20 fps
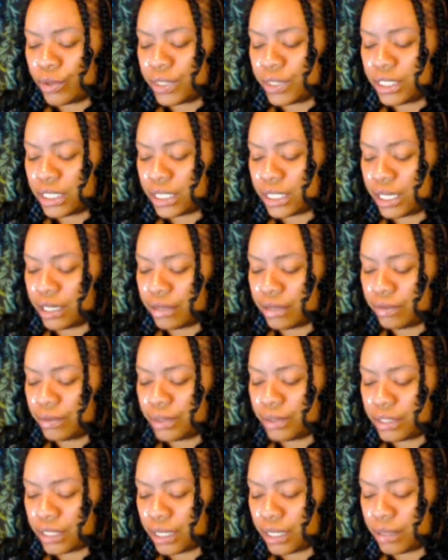it's safe. What
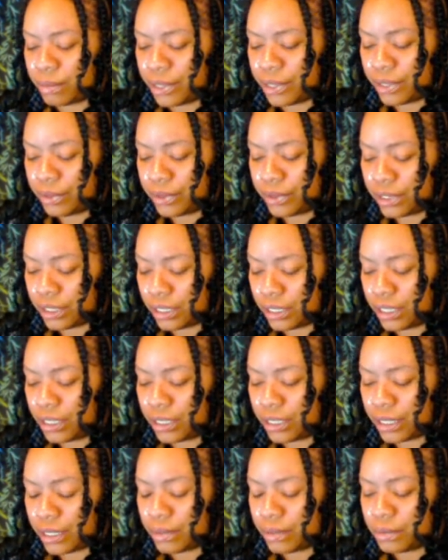is that about, King
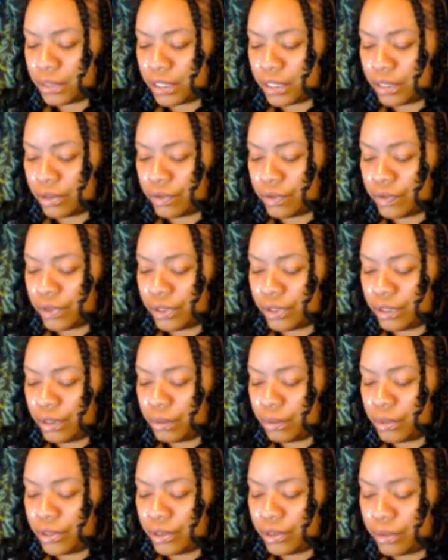of Cups here for
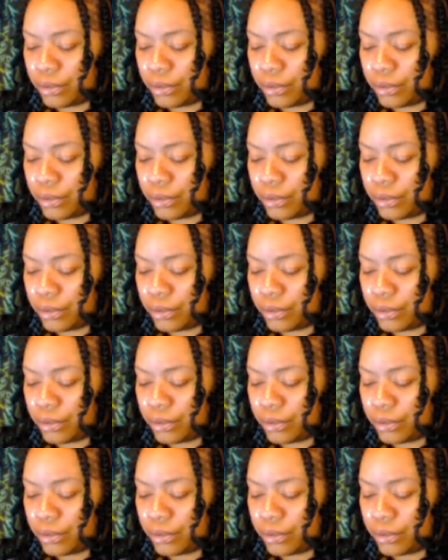Libra?